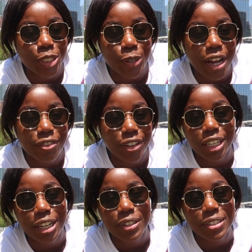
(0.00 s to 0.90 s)
shred
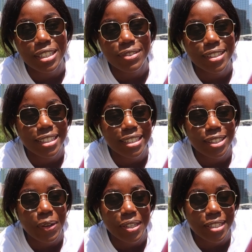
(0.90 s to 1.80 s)
videos, and it was just
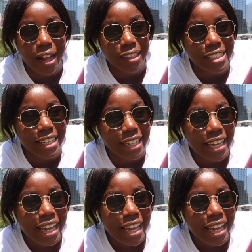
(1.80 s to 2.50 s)
so nostalgic.